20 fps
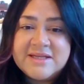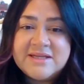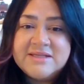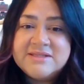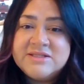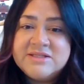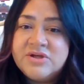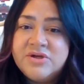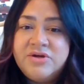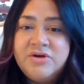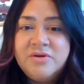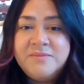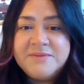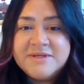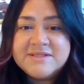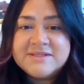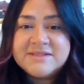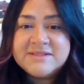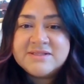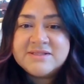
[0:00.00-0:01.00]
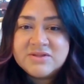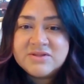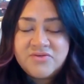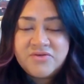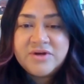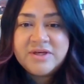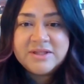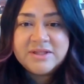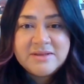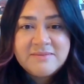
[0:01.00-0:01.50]
And until your business is
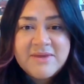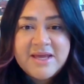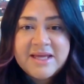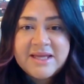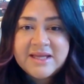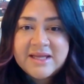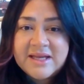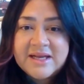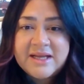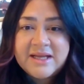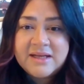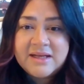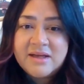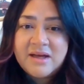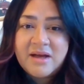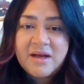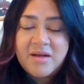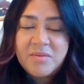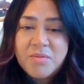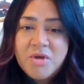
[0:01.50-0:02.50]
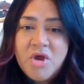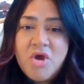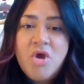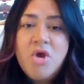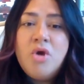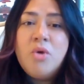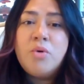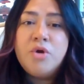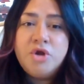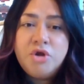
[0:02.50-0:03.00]
really making an income,
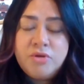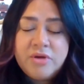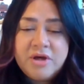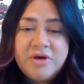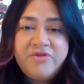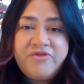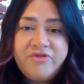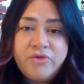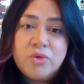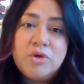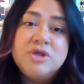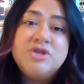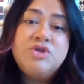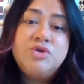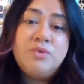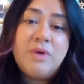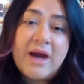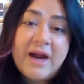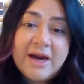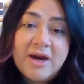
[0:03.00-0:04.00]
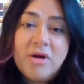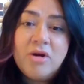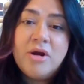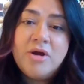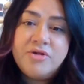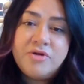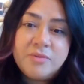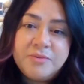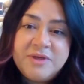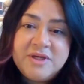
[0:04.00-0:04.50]
where you can afford to hire
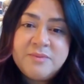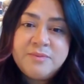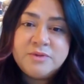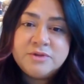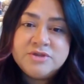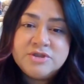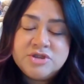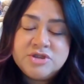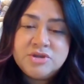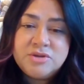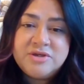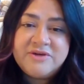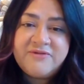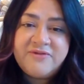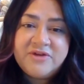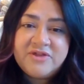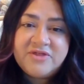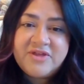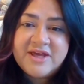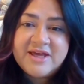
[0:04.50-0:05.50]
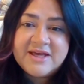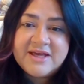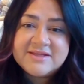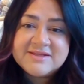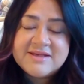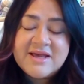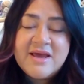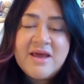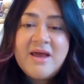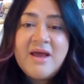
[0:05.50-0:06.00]
other people to do different things.